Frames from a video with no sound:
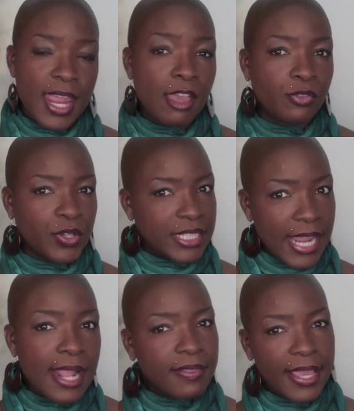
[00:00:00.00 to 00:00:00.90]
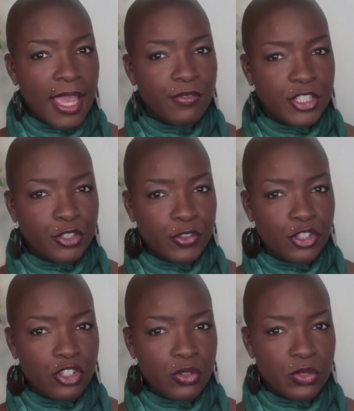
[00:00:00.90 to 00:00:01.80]
every day they have a
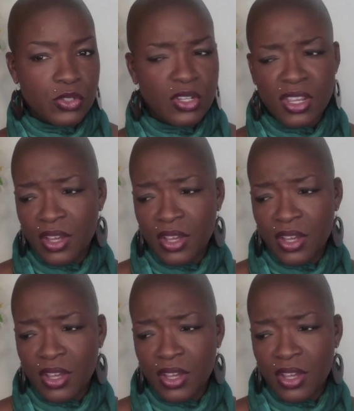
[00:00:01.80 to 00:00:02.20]
different juice.